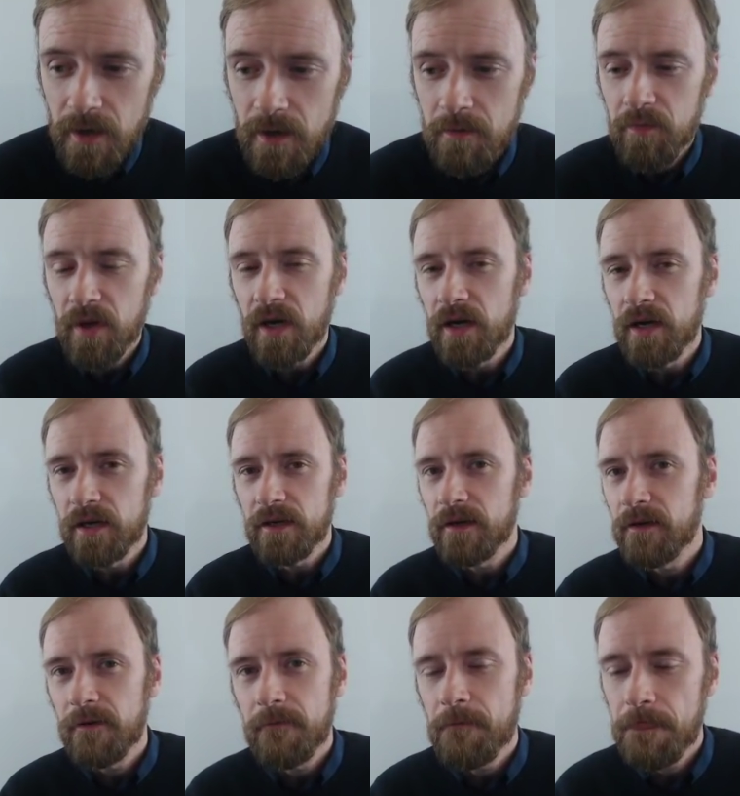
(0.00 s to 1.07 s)

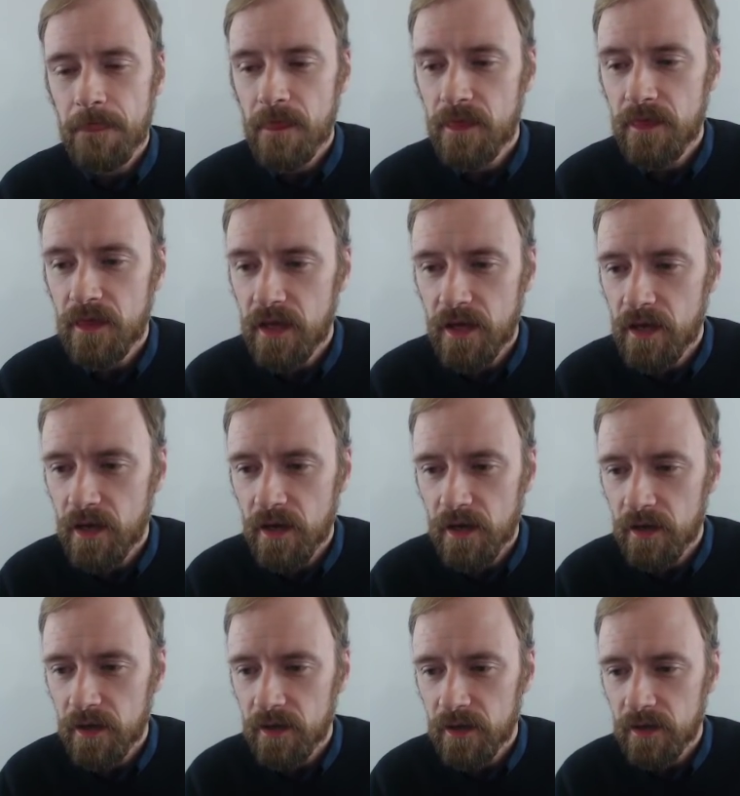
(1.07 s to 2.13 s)
but
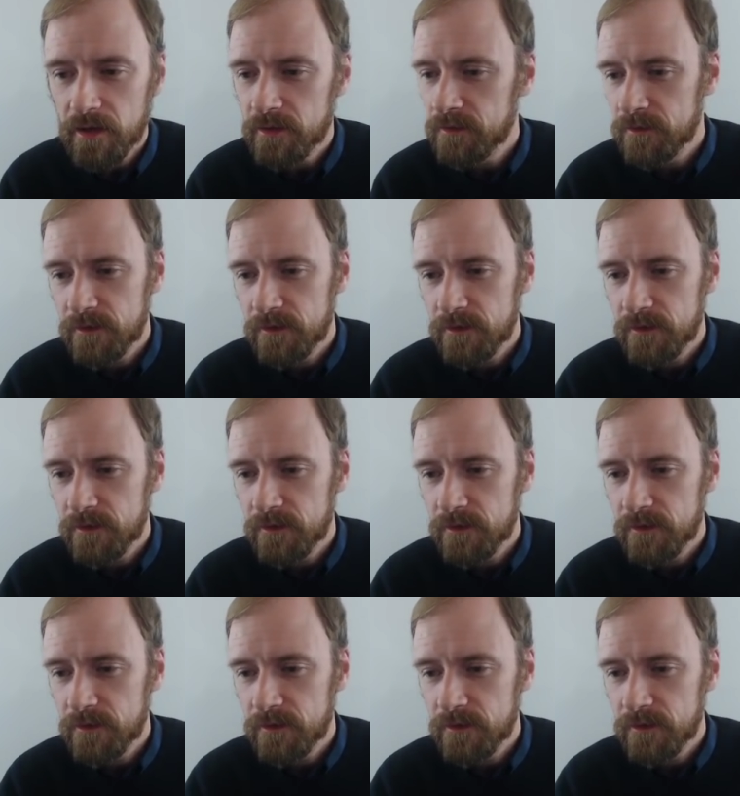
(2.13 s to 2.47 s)
there